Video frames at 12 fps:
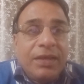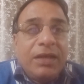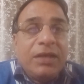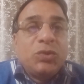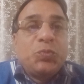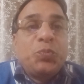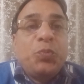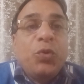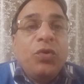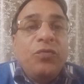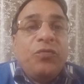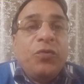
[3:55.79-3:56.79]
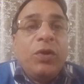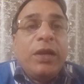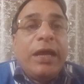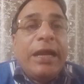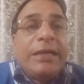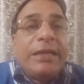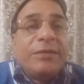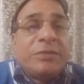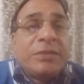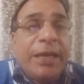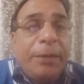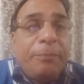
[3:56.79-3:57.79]
spoonful at a
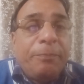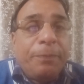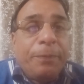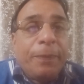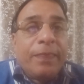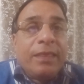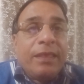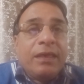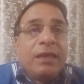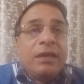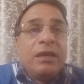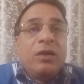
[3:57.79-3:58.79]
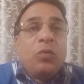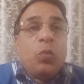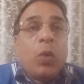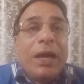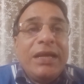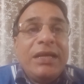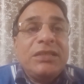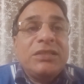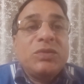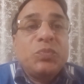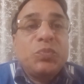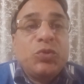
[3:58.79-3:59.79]
time, one
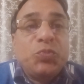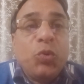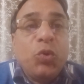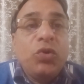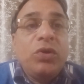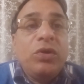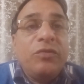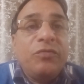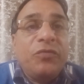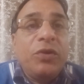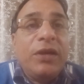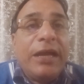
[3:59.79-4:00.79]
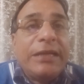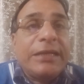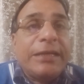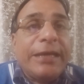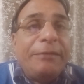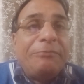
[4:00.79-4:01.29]
spoonful at a time.